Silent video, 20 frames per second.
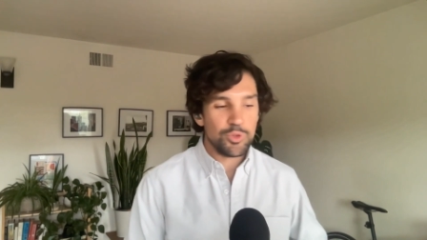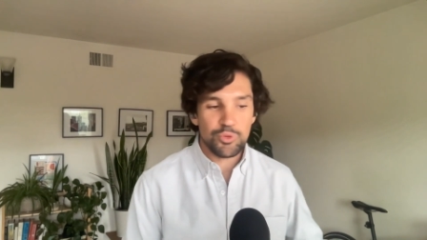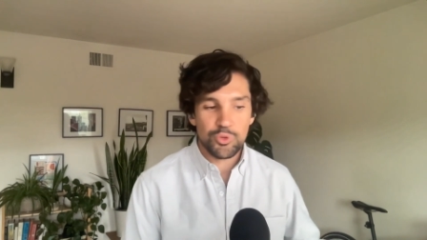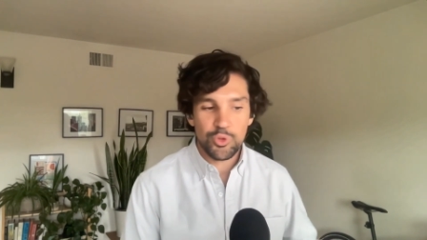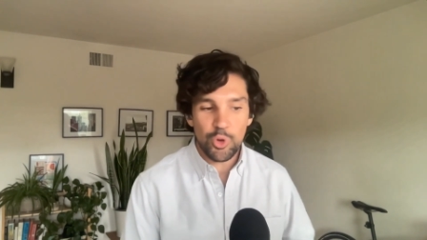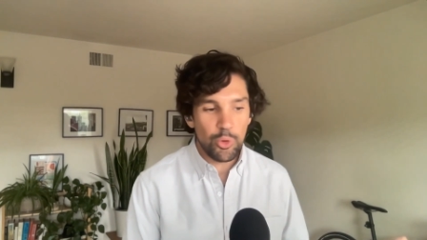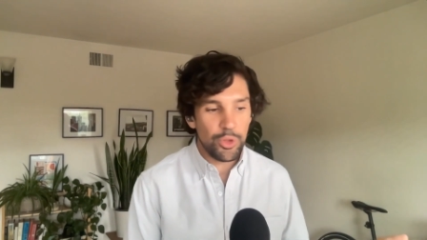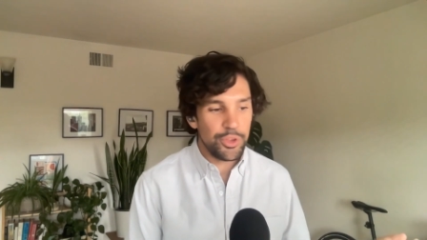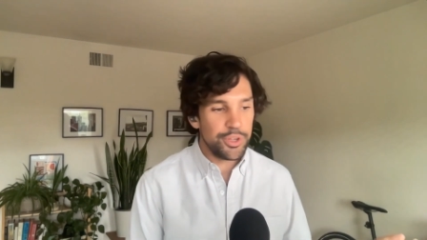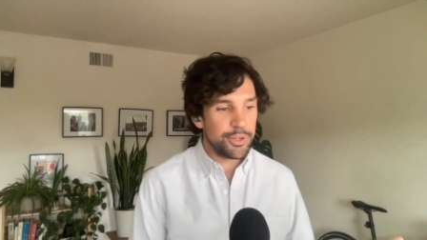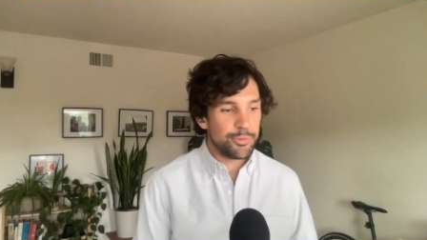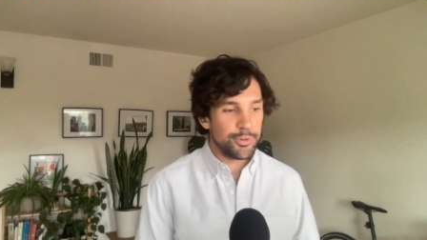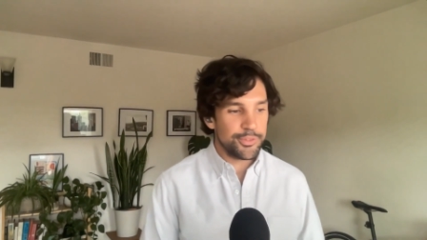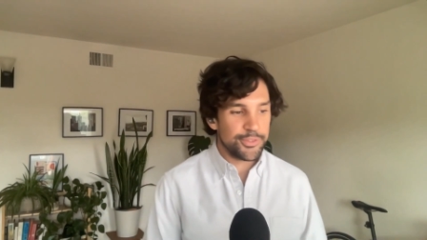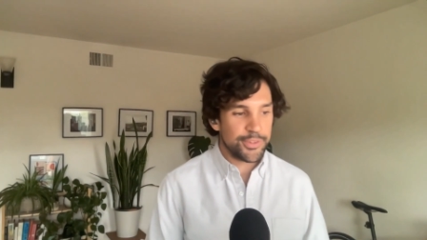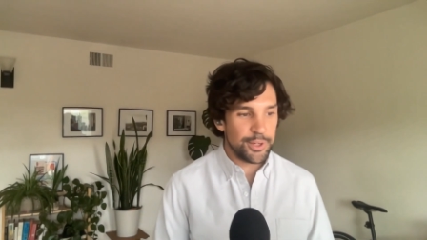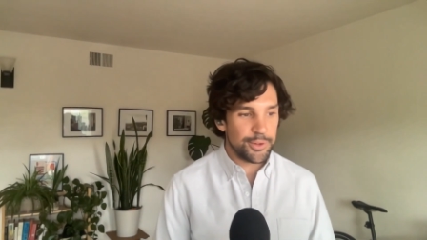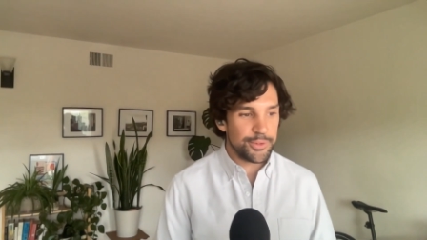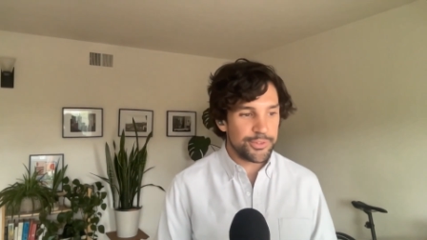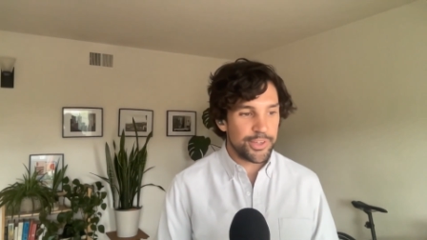totally different
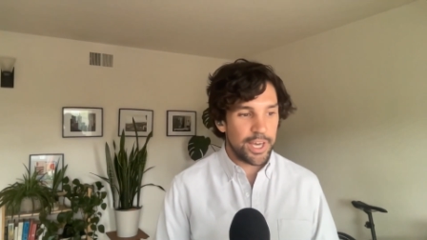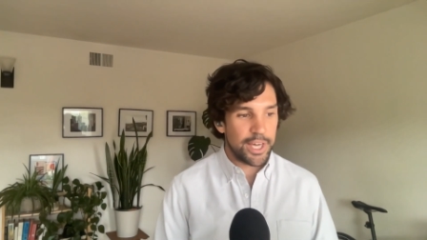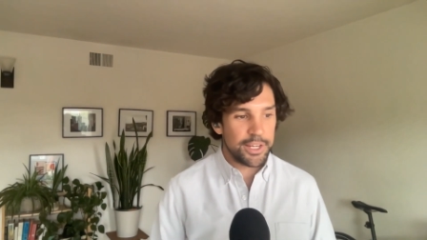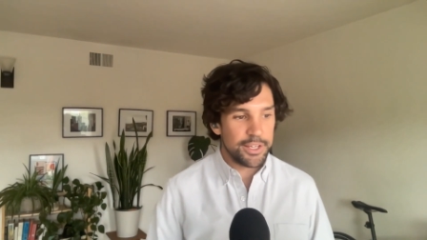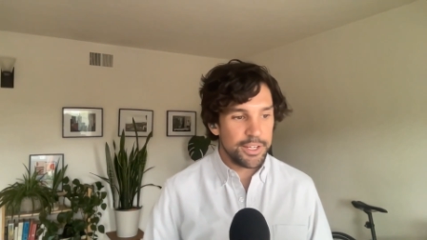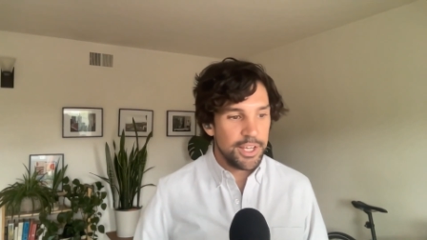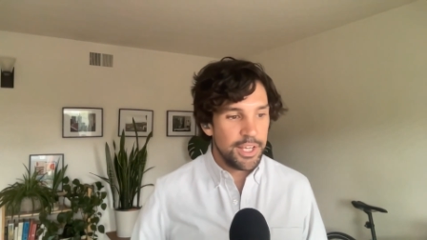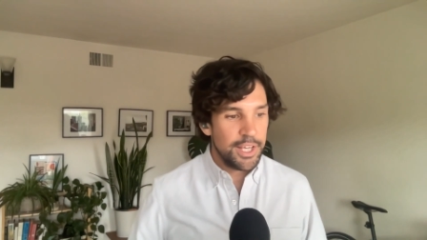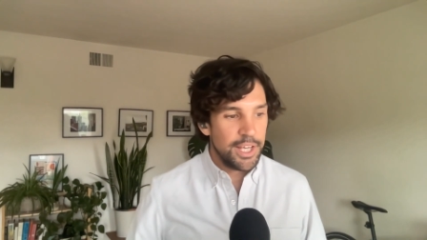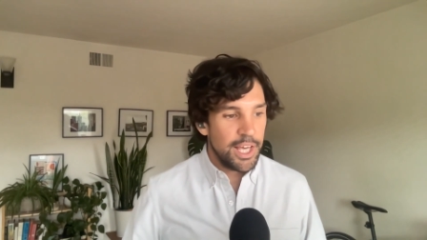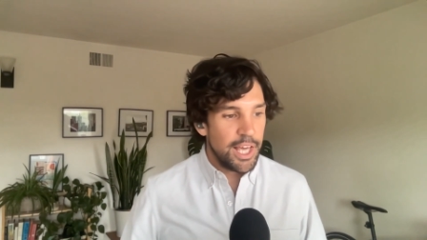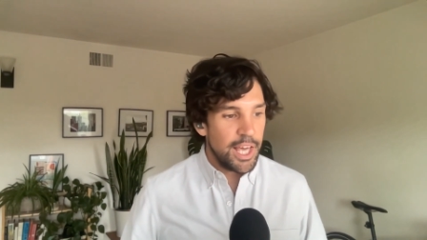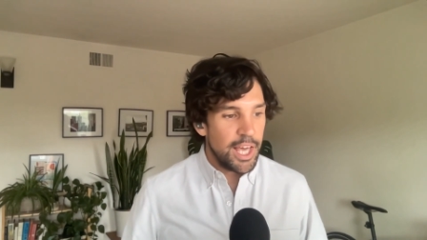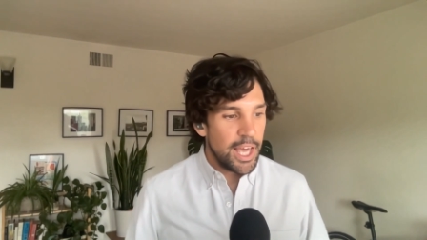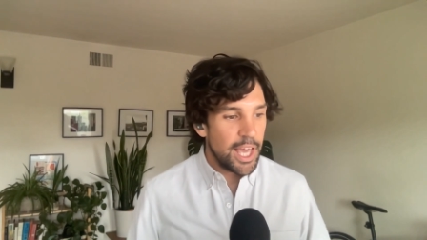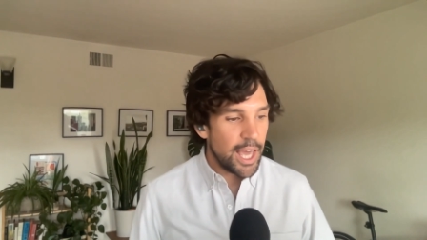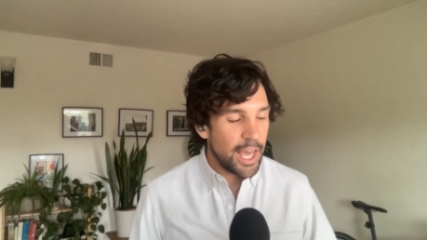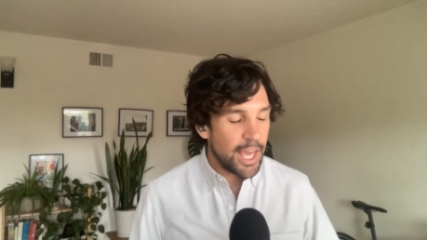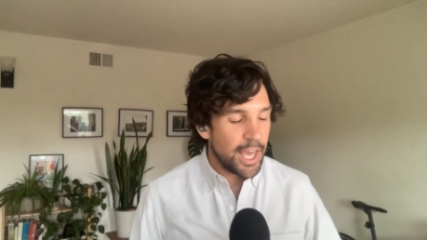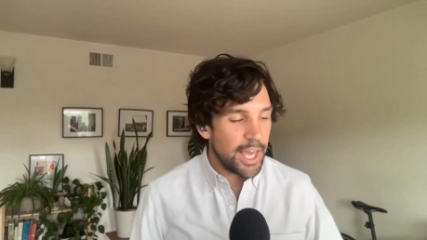skill set.
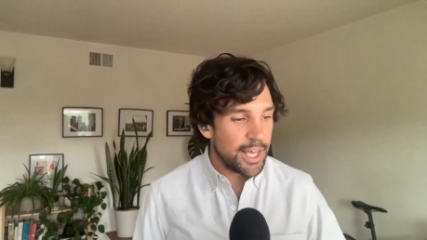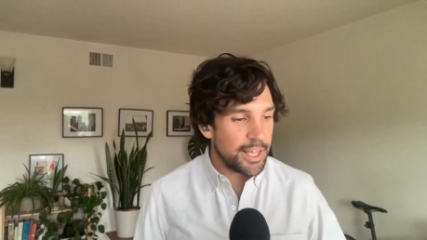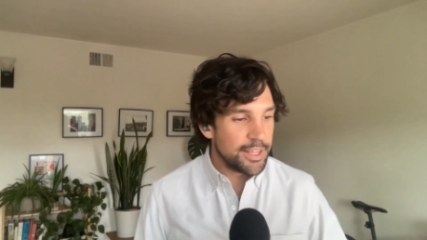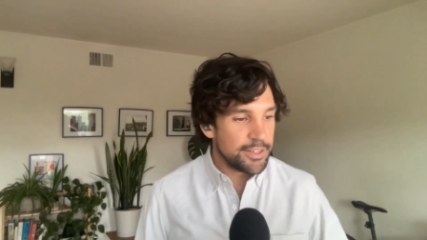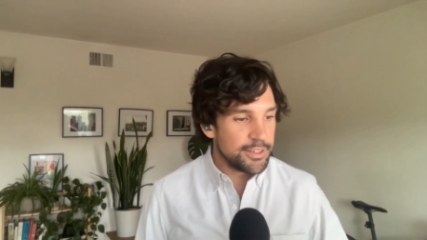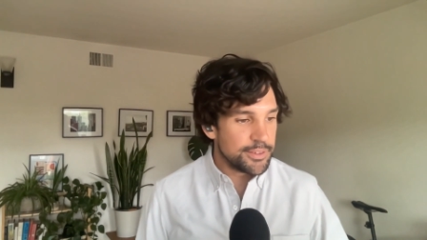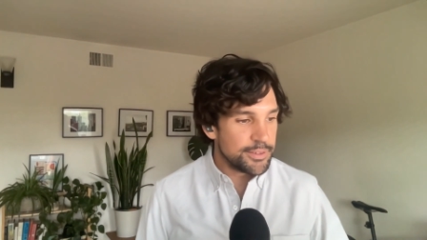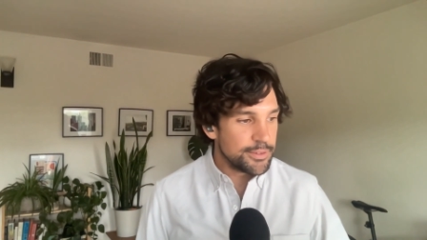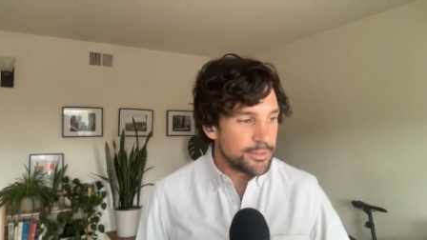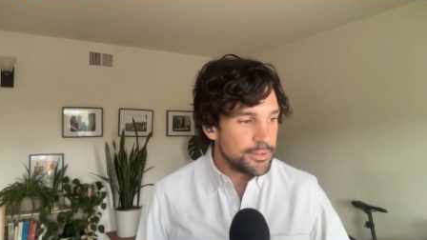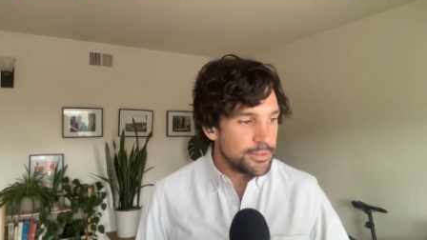And